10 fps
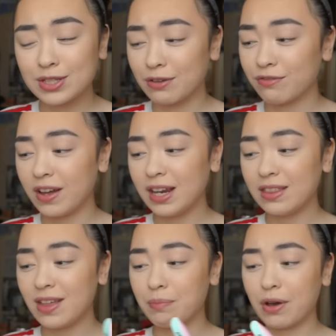So
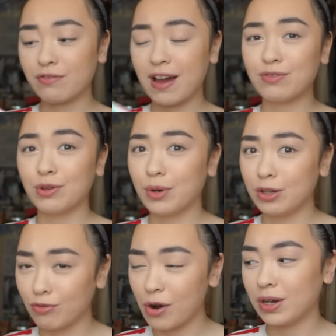funny, they both have the
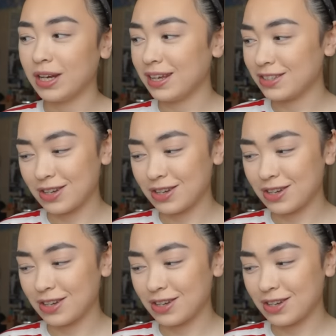word roll in it.